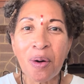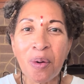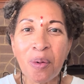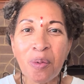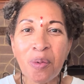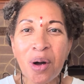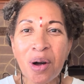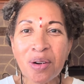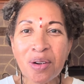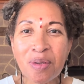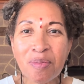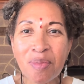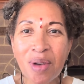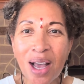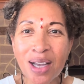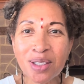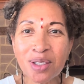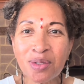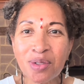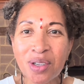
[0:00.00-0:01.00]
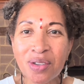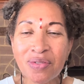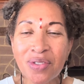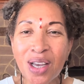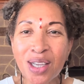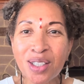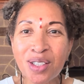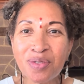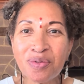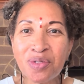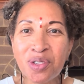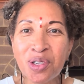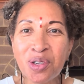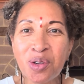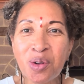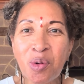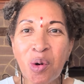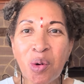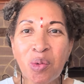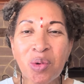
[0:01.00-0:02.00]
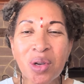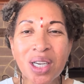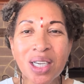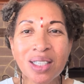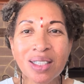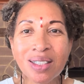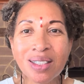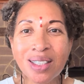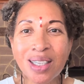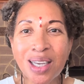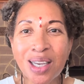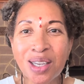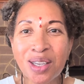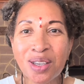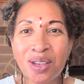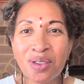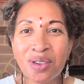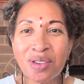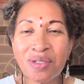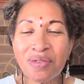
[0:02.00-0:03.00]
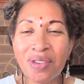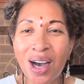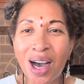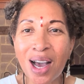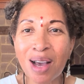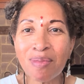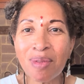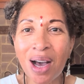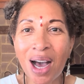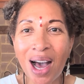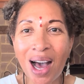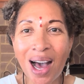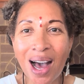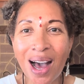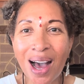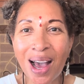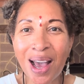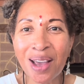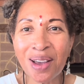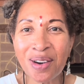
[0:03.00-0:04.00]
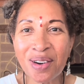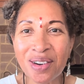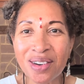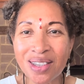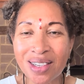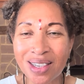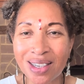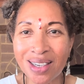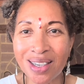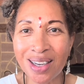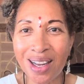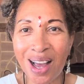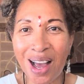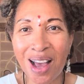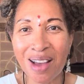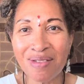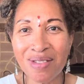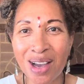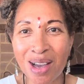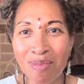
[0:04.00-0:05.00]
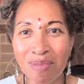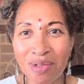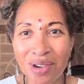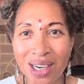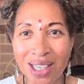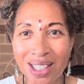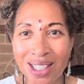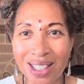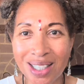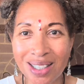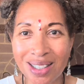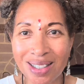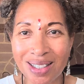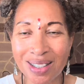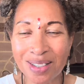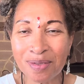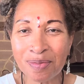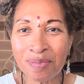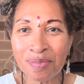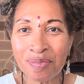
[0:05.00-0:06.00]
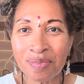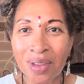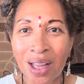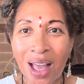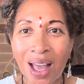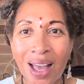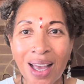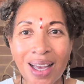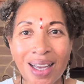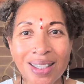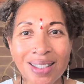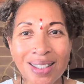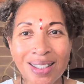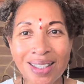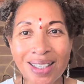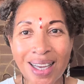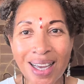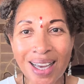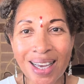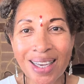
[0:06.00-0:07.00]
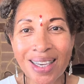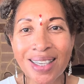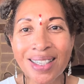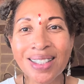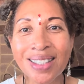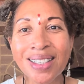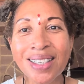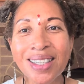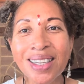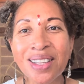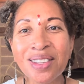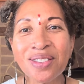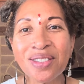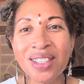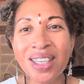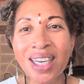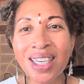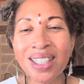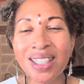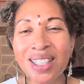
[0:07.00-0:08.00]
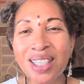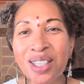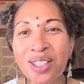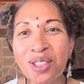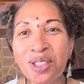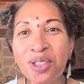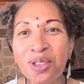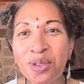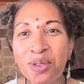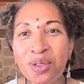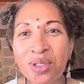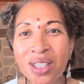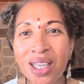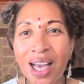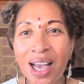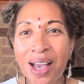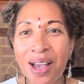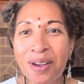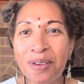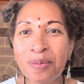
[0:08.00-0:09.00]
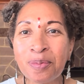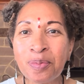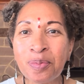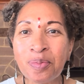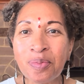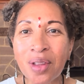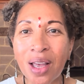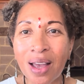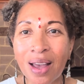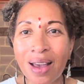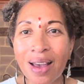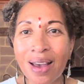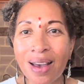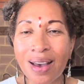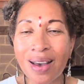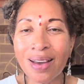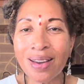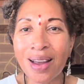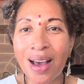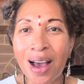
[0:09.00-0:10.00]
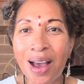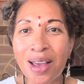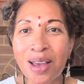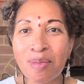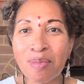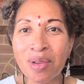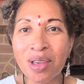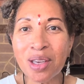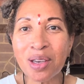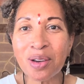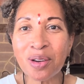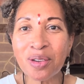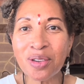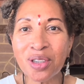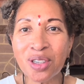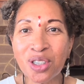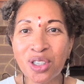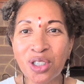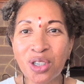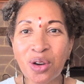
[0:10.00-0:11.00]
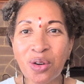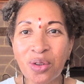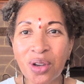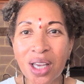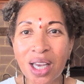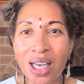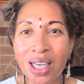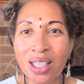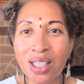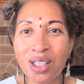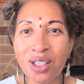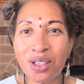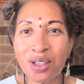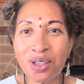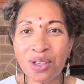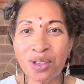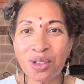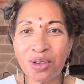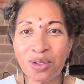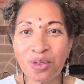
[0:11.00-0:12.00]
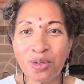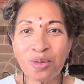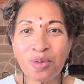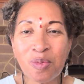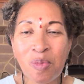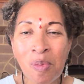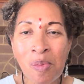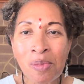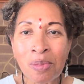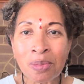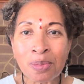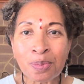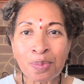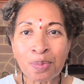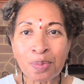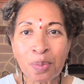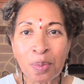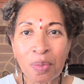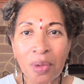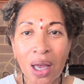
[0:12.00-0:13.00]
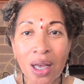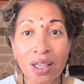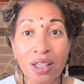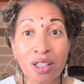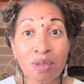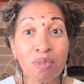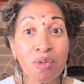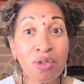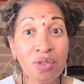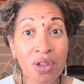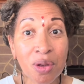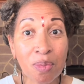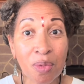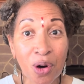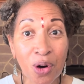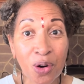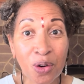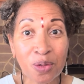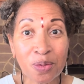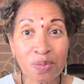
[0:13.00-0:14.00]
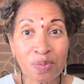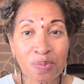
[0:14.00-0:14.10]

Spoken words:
Welcome back to Yvette's View, where we continue to vibe high on good high vibrations. And today is another Tasting Tuesday, and I am here to showcase to you a smoothie bowl.